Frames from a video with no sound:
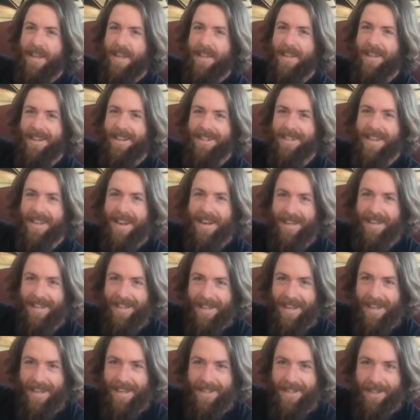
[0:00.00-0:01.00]
that sending
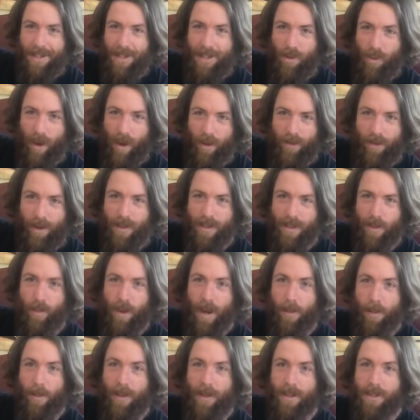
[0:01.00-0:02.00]
kids to 12 years of
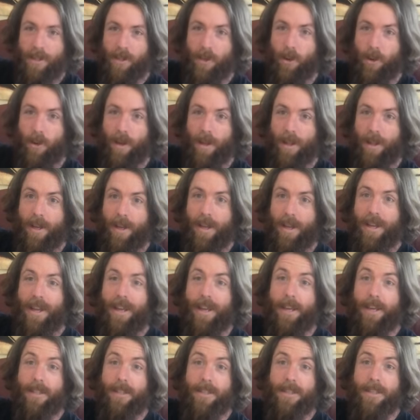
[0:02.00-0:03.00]
public school
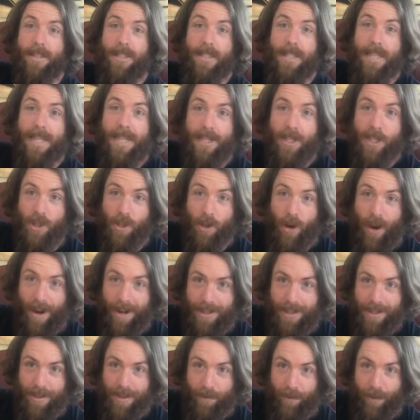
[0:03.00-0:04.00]
is
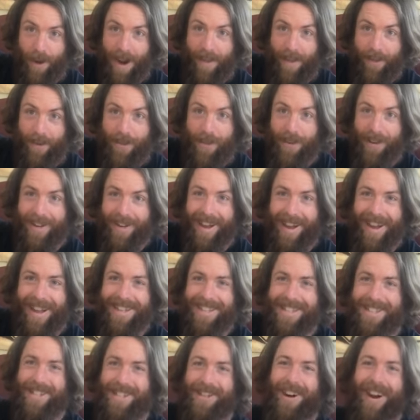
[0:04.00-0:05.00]
destructive rather than
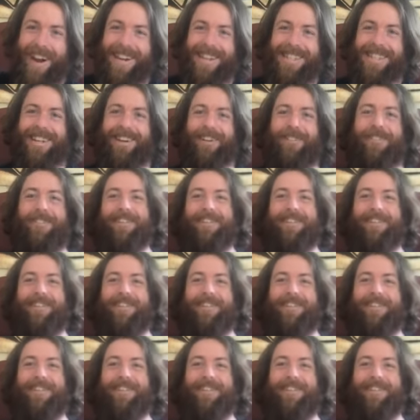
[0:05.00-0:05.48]
constructive.